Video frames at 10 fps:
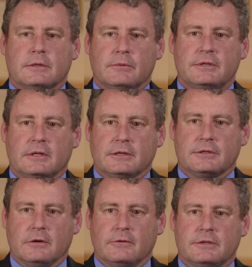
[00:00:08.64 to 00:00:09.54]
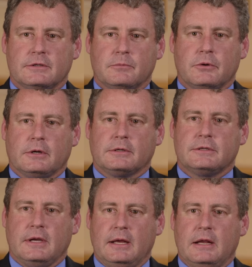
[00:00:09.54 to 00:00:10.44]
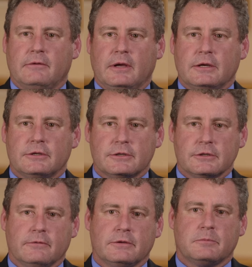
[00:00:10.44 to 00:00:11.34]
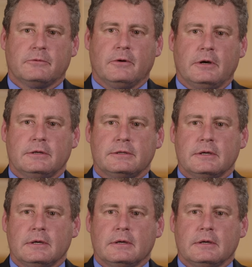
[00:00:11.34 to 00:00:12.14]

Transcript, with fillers: So we sell our services and products to air navigation service providers,